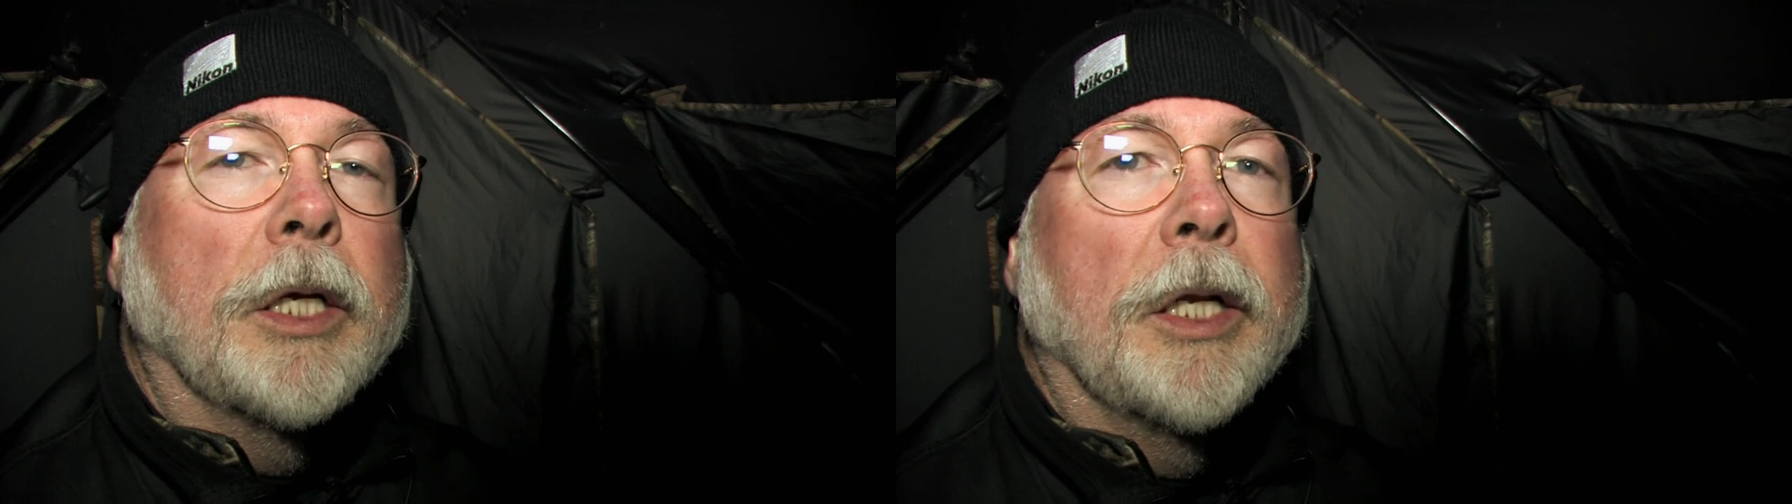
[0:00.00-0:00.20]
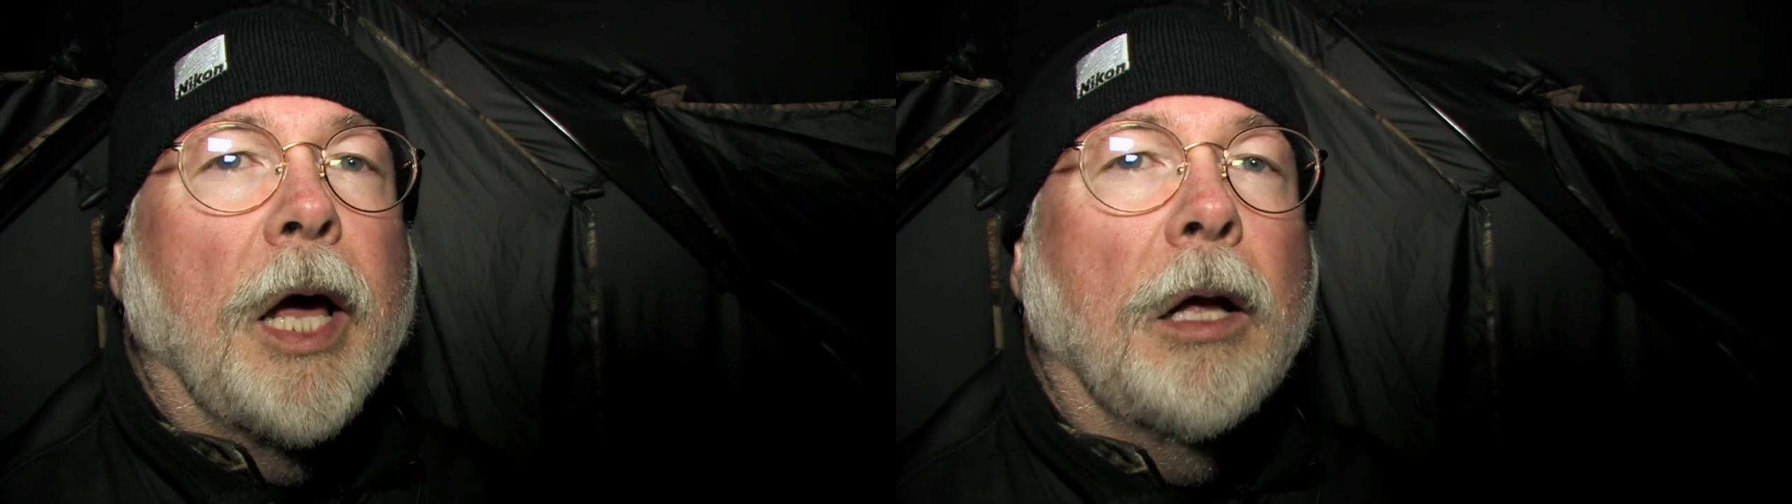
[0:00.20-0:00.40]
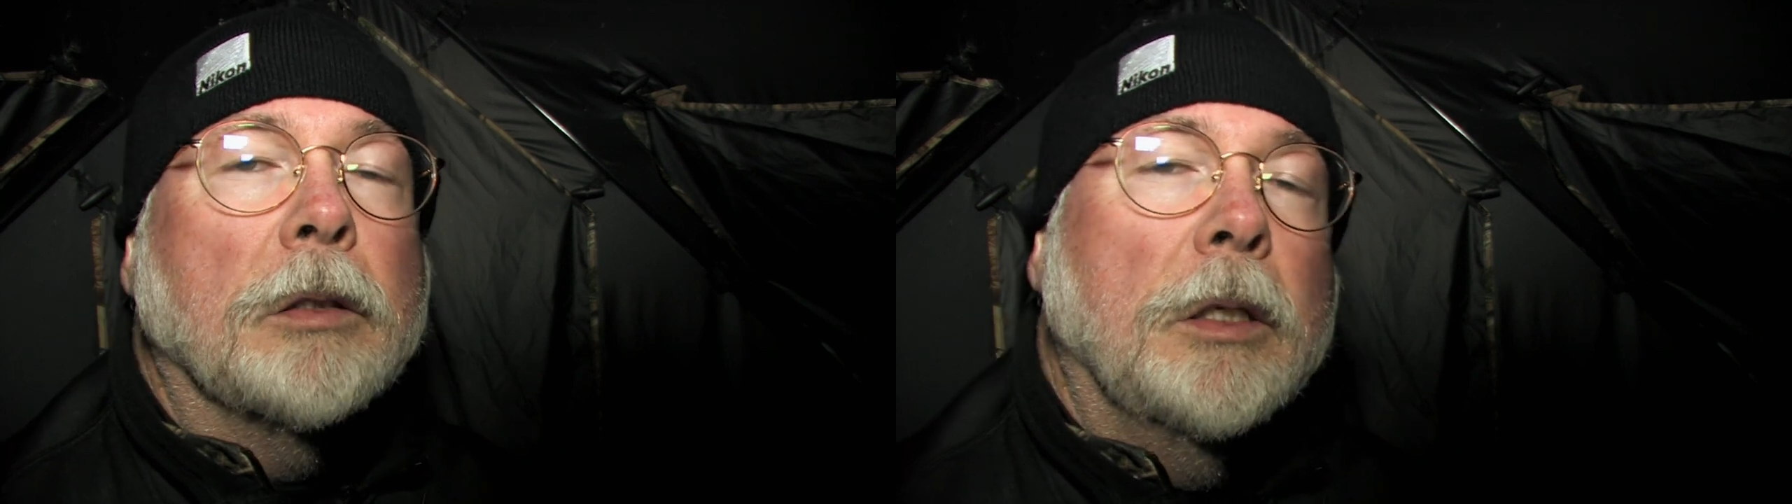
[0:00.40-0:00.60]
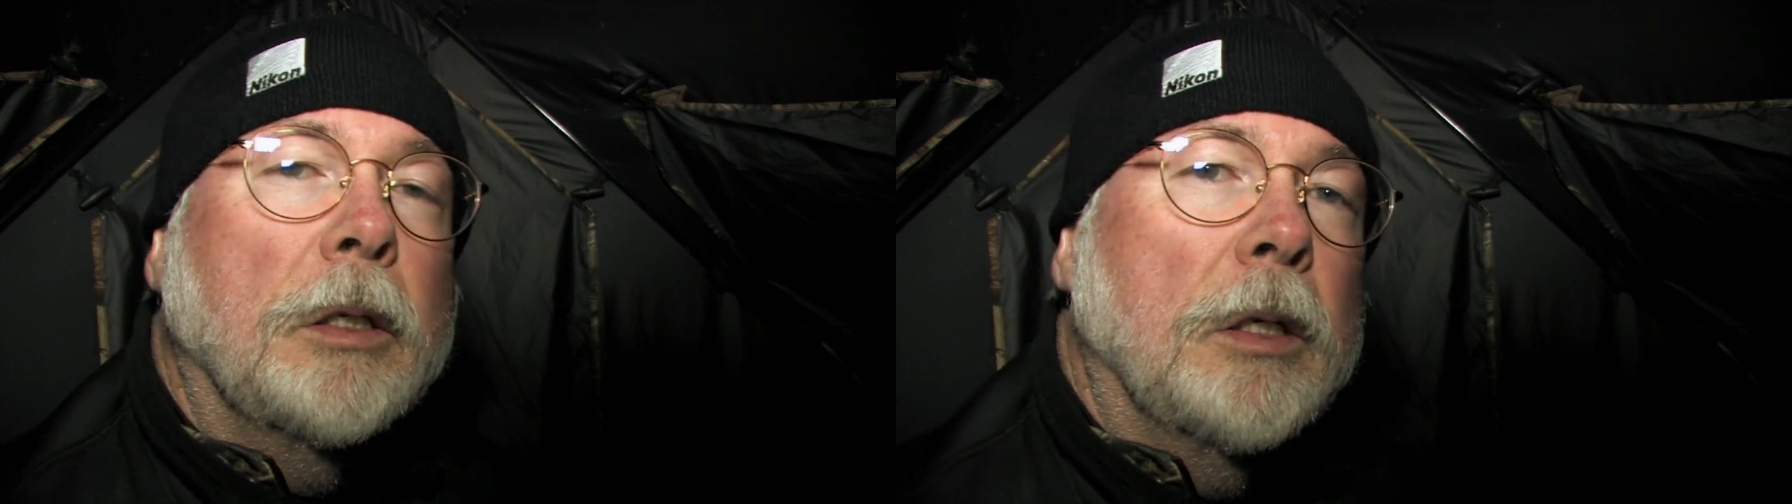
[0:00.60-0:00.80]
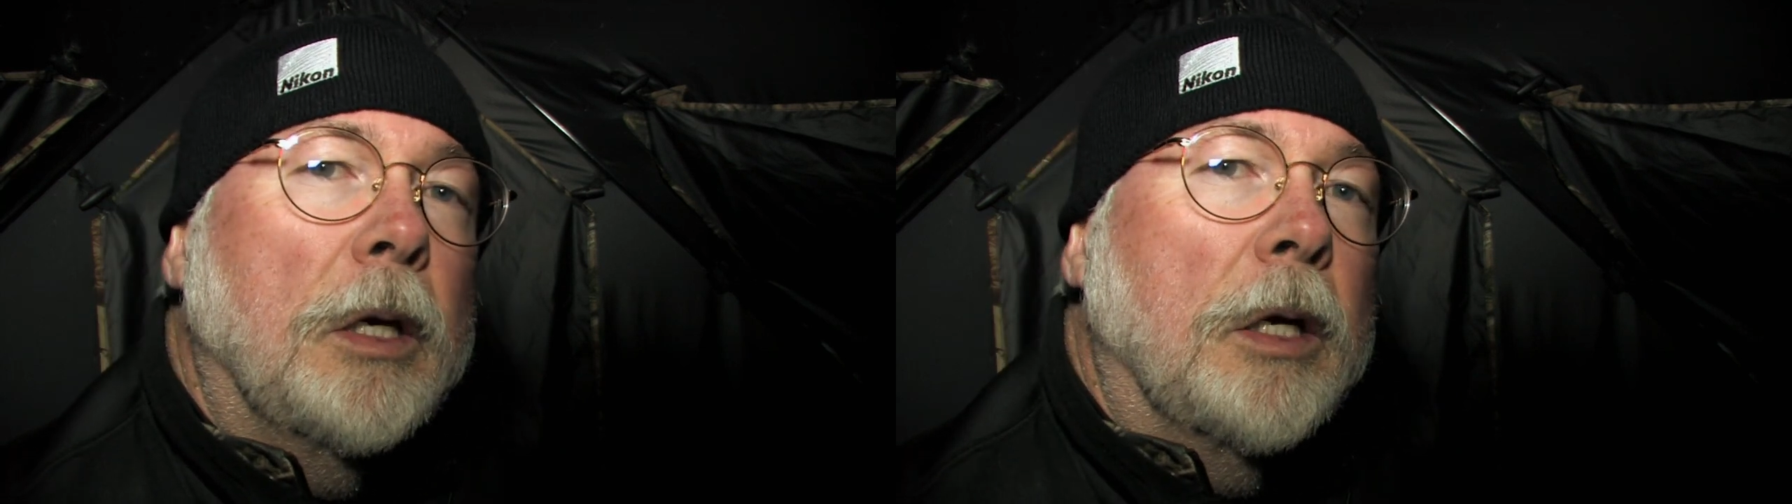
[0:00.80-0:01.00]
to get out,
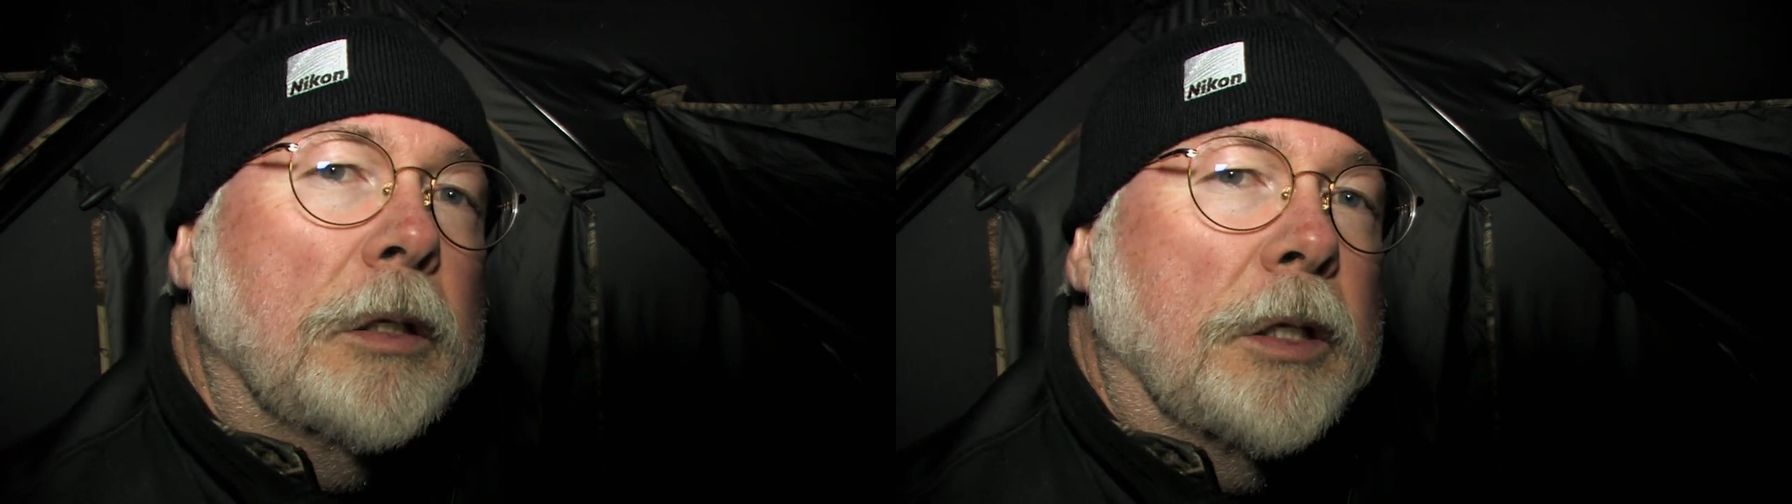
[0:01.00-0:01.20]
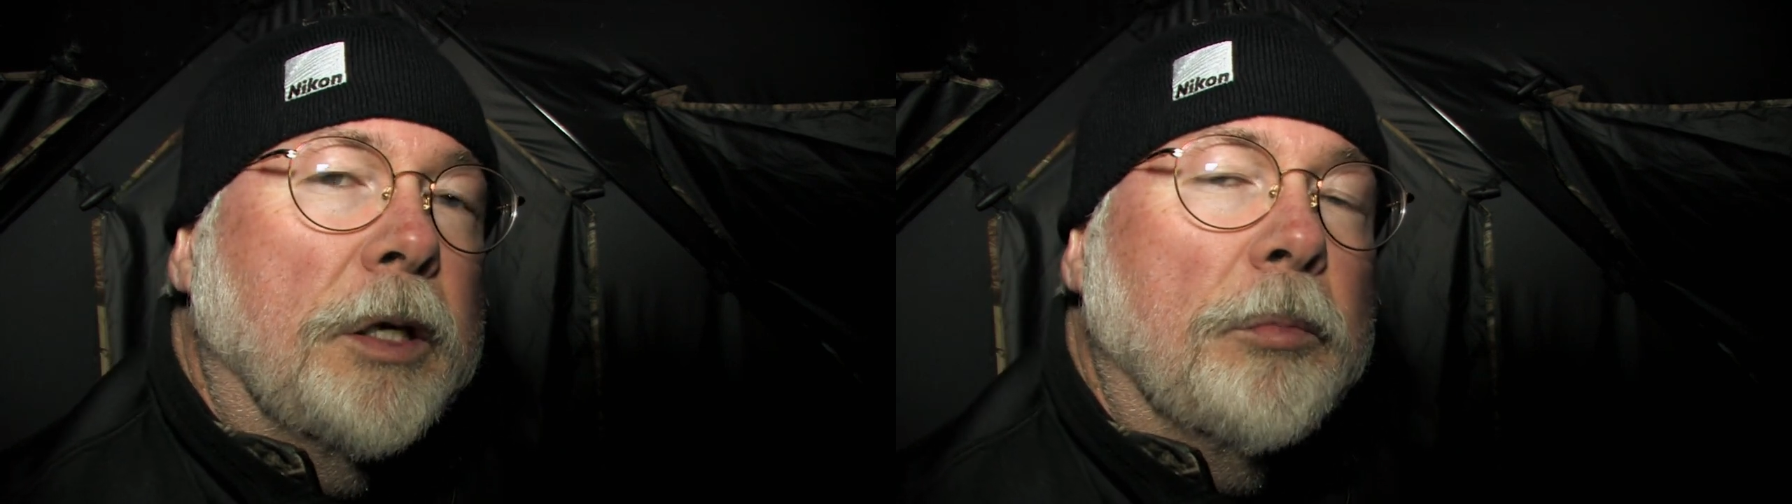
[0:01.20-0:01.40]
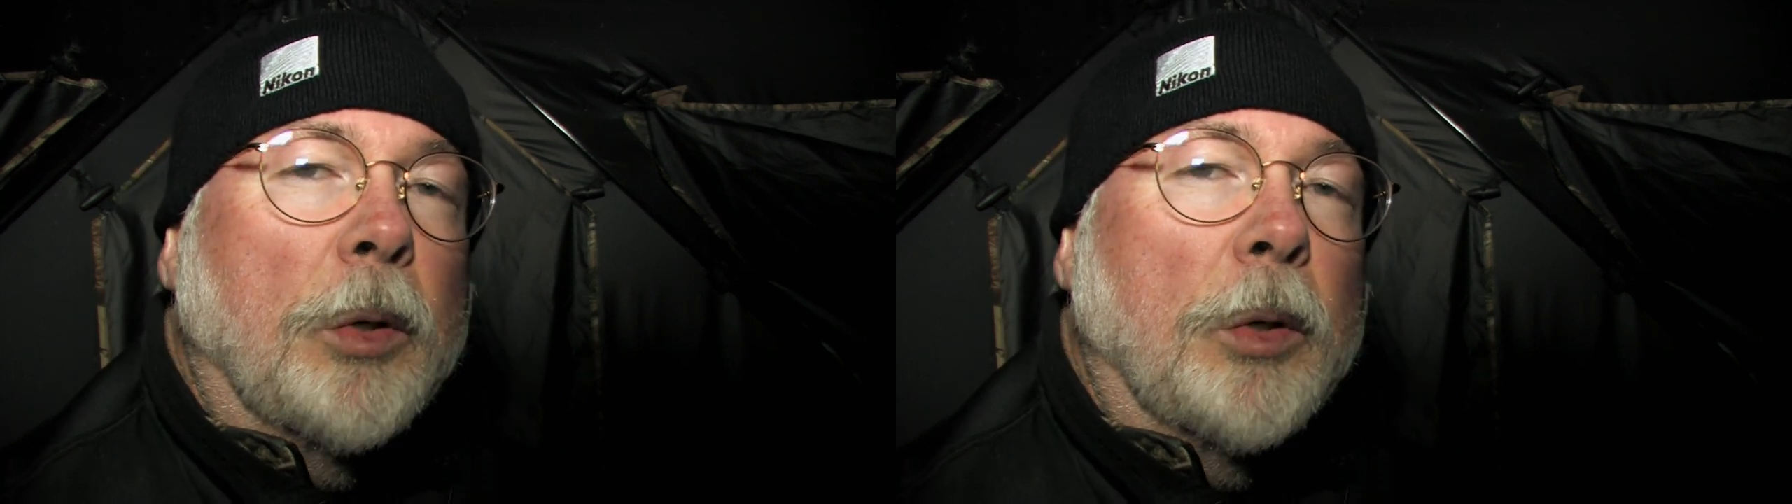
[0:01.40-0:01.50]
give